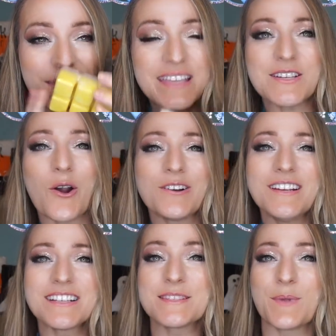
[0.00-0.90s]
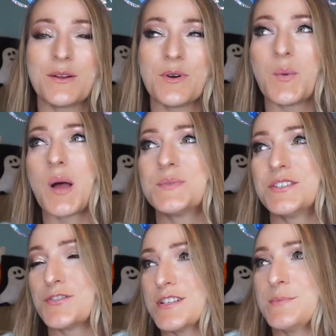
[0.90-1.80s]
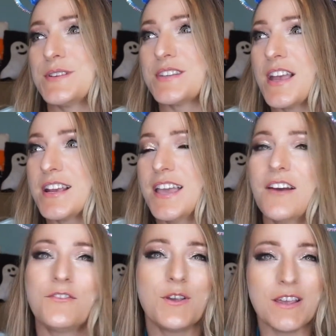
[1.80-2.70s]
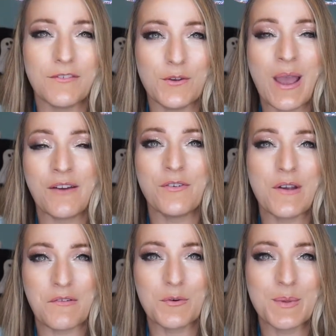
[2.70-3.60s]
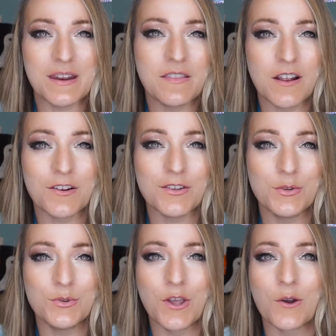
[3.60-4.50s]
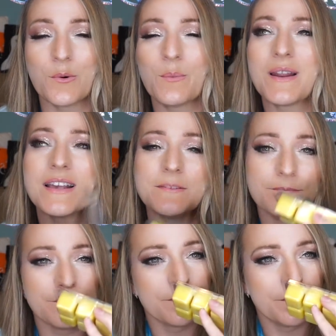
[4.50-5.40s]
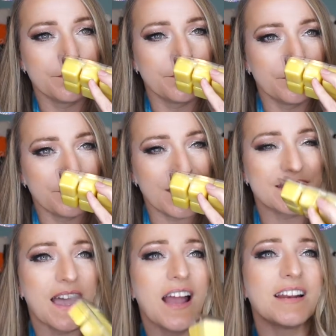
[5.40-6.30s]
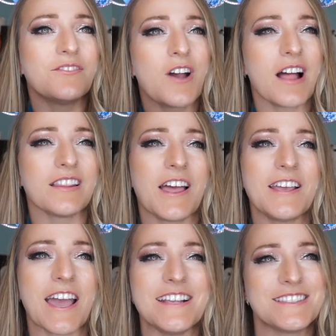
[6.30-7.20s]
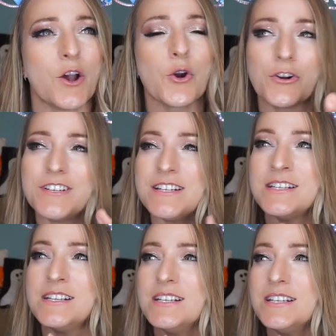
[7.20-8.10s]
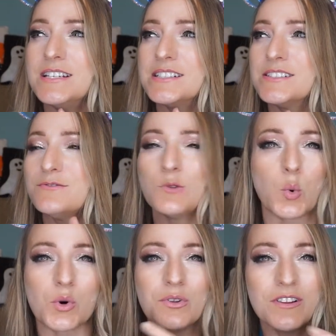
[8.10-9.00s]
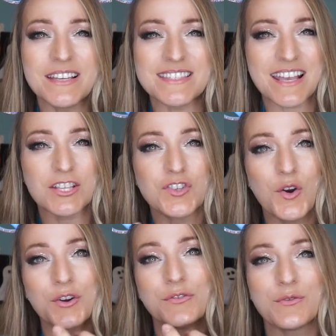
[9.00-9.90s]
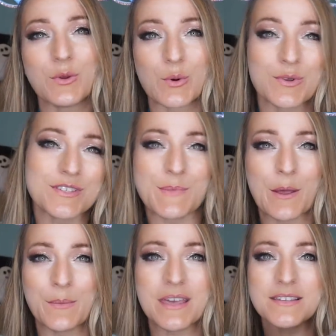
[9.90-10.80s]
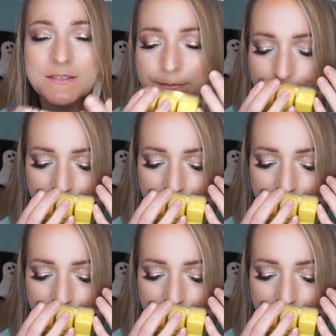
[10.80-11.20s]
It's hard to explain what Pop Century smells like. If you have ever been in there, you'll know, but it's kind of got like a tarty floral. It's like a tart and floral smell mix.